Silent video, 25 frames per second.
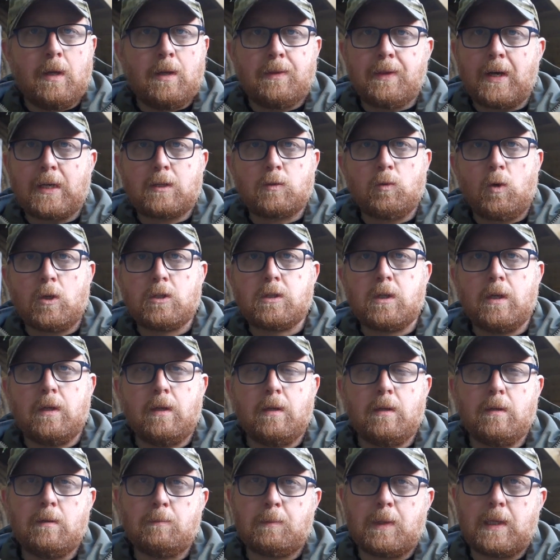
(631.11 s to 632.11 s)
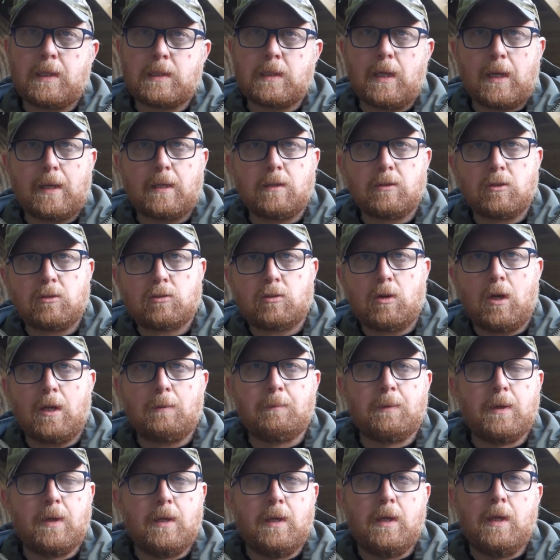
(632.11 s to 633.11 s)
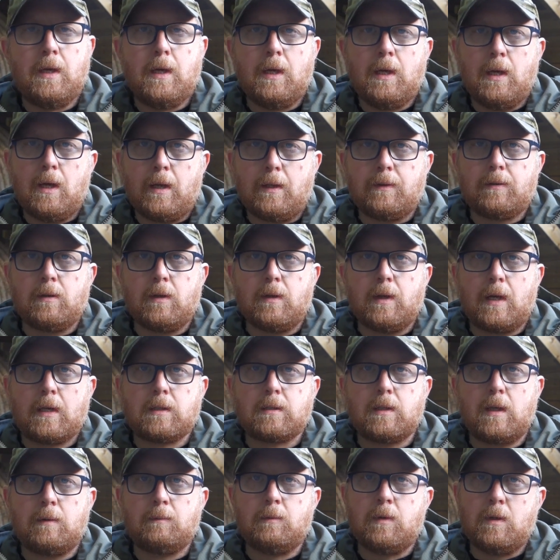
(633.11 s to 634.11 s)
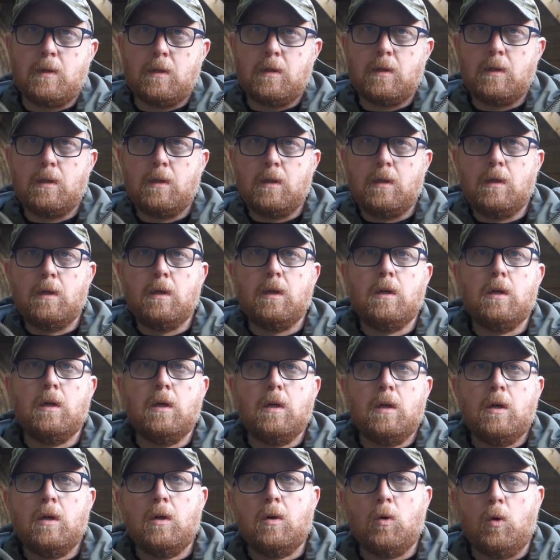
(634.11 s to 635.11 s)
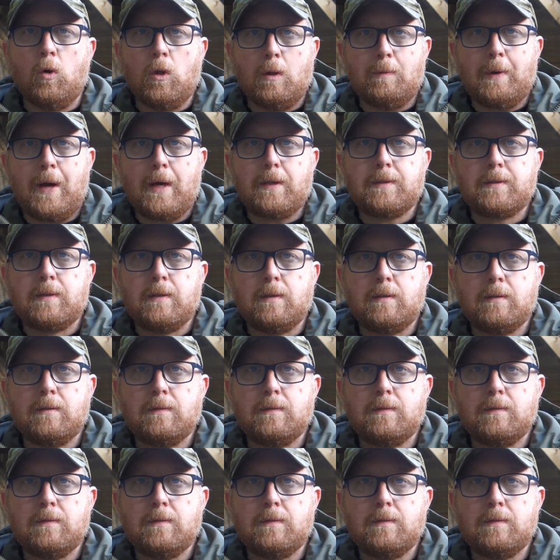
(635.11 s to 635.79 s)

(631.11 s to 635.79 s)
Thanks for watching. Please like and subscribe. And until next time, all the best.